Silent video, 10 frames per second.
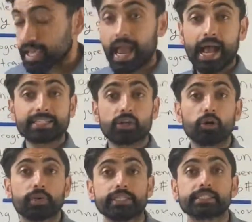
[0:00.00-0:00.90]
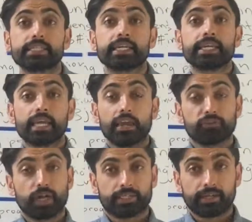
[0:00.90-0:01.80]
As always, if
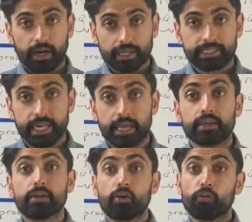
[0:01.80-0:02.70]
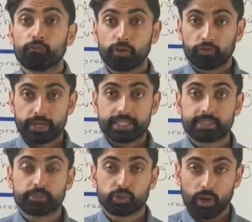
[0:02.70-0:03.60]
you like the content, feel free to
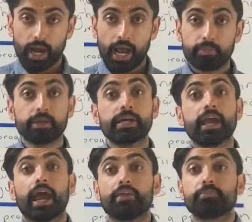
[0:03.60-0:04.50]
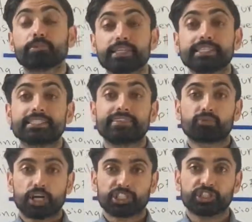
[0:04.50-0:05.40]
subscribe, and then please leave
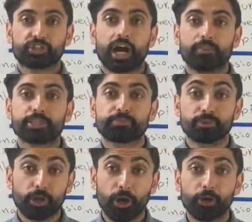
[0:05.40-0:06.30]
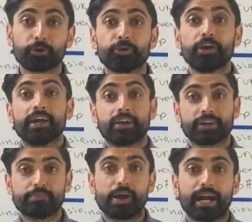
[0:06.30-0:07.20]
questions or comments below, and I'll
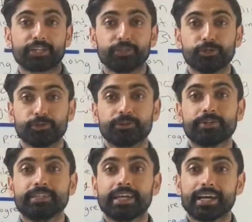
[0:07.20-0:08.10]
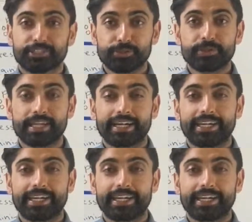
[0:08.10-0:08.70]
get back to you as soon as I